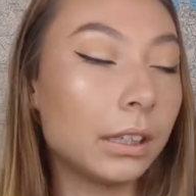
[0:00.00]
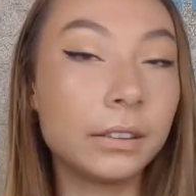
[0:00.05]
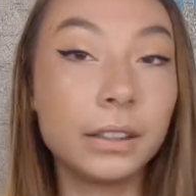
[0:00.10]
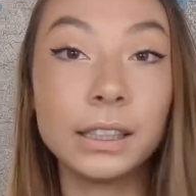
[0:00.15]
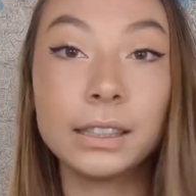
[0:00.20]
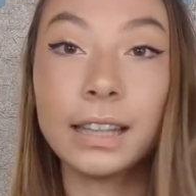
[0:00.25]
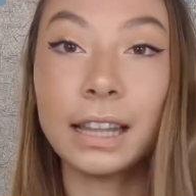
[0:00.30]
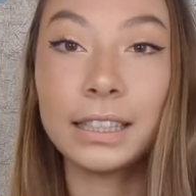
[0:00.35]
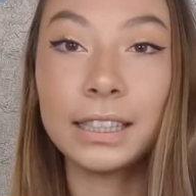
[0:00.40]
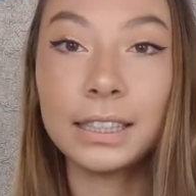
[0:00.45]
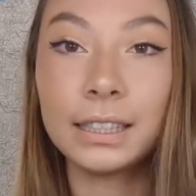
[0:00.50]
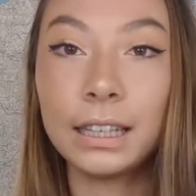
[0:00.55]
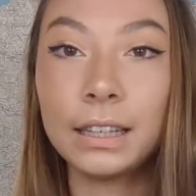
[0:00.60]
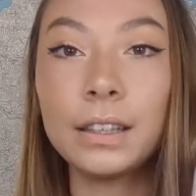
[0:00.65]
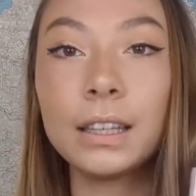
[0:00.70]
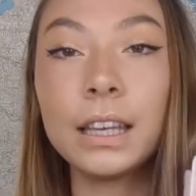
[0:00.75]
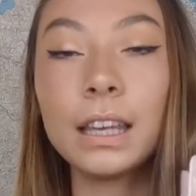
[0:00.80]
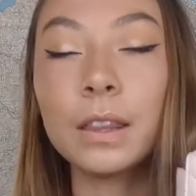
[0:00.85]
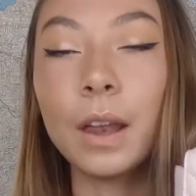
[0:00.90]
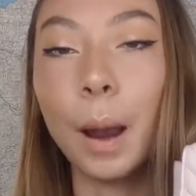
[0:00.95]
At least they didn't in
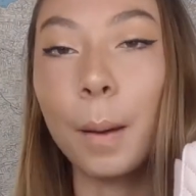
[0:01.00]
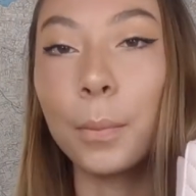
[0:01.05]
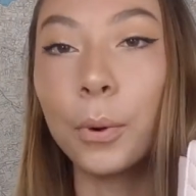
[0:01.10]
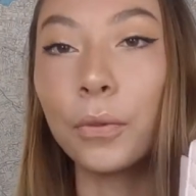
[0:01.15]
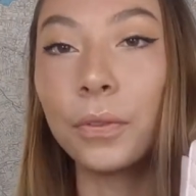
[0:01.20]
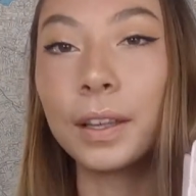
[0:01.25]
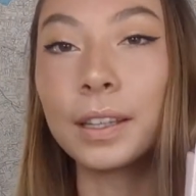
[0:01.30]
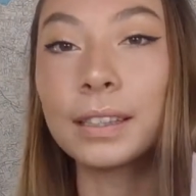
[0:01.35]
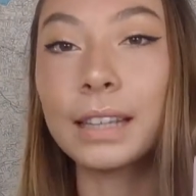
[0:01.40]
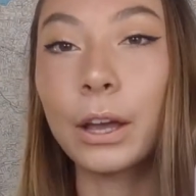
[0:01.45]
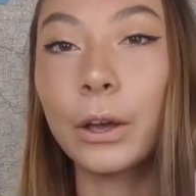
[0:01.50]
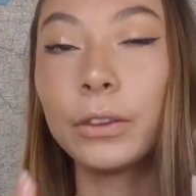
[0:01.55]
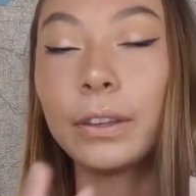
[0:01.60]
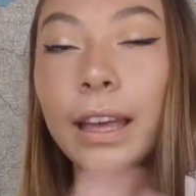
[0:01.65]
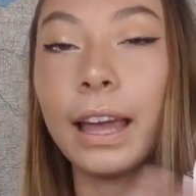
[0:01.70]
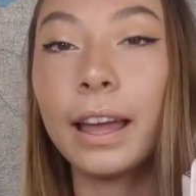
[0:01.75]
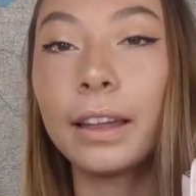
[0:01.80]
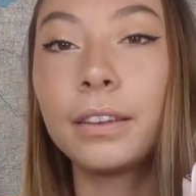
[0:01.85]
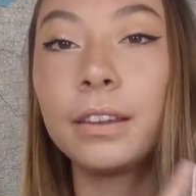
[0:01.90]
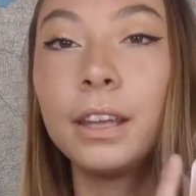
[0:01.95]
the year that I bought this. They only
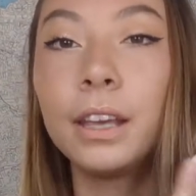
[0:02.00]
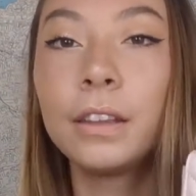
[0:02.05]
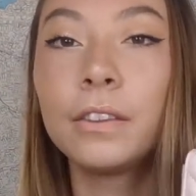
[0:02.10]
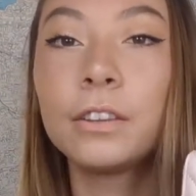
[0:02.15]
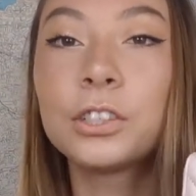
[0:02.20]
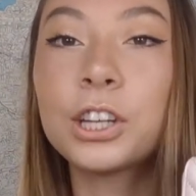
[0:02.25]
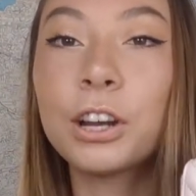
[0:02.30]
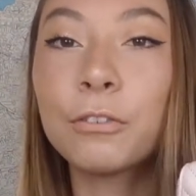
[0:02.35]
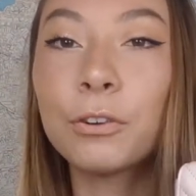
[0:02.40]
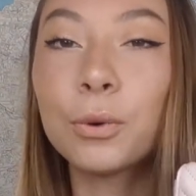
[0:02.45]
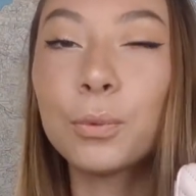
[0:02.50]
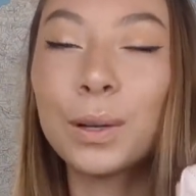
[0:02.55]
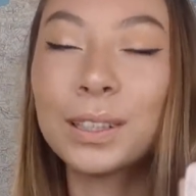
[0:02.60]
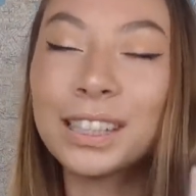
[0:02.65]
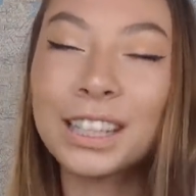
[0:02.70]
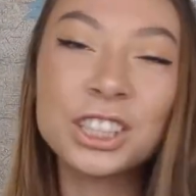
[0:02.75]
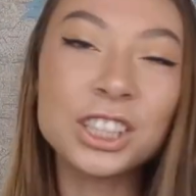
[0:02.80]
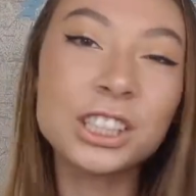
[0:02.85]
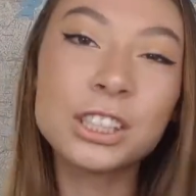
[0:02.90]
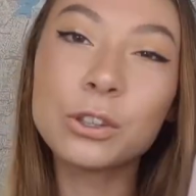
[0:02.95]
had the chevron ones.
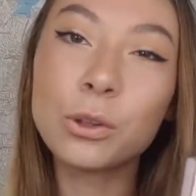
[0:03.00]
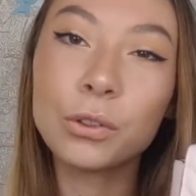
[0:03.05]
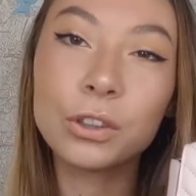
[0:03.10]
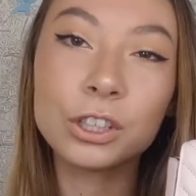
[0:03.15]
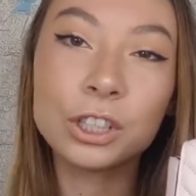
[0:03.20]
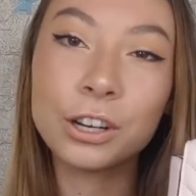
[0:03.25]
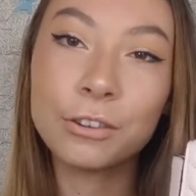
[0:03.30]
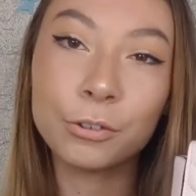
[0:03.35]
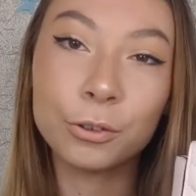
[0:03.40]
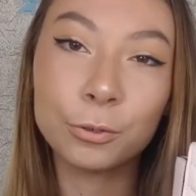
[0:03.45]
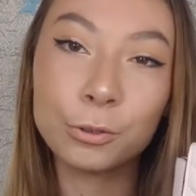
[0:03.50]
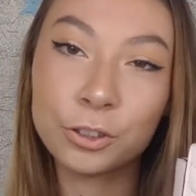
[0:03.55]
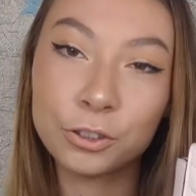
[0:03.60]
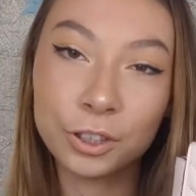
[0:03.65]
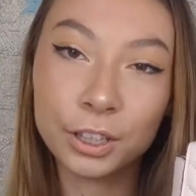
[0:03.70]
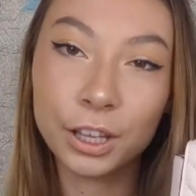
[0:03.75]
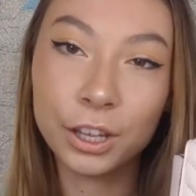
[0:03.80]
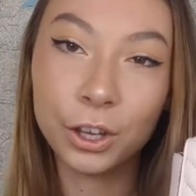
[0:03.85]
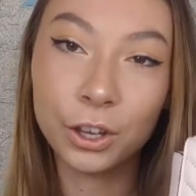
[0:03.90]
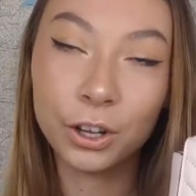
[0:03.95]
I just thought the chevron was
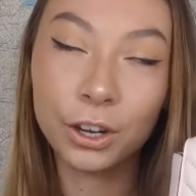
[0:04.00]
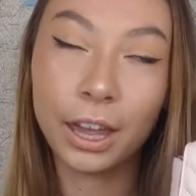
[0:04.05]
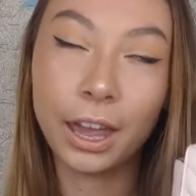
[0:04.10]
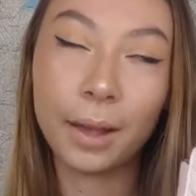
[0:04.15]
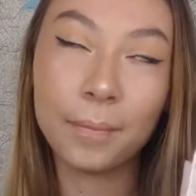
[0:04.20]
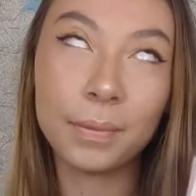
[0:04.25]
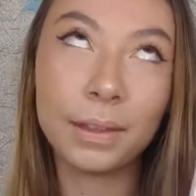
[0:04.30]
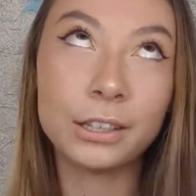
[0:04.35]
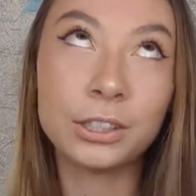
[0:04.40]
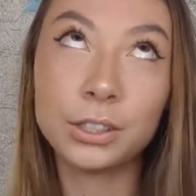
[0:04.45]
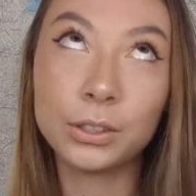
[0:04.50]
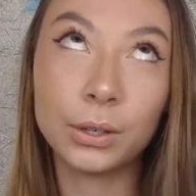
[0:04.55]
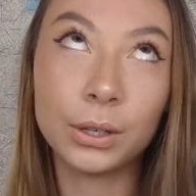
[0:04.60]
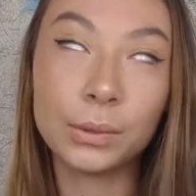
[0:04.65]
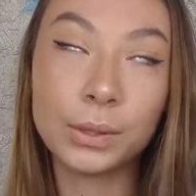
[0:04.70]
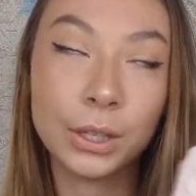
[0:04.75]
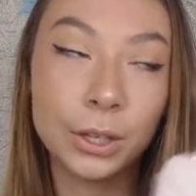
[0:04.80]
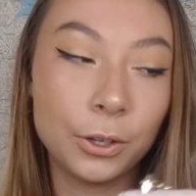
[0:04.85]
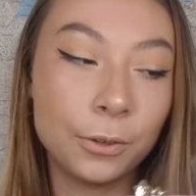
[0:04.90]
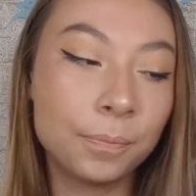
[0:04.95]
really cute. Okay, I just thought
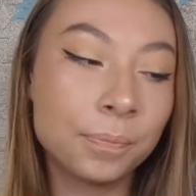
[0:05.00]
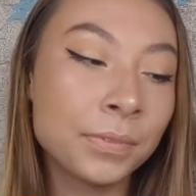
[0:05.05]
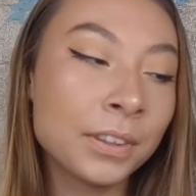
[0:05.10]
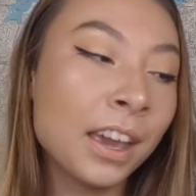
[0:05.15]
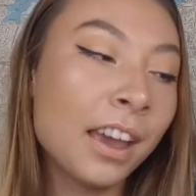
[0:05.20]
it was cute.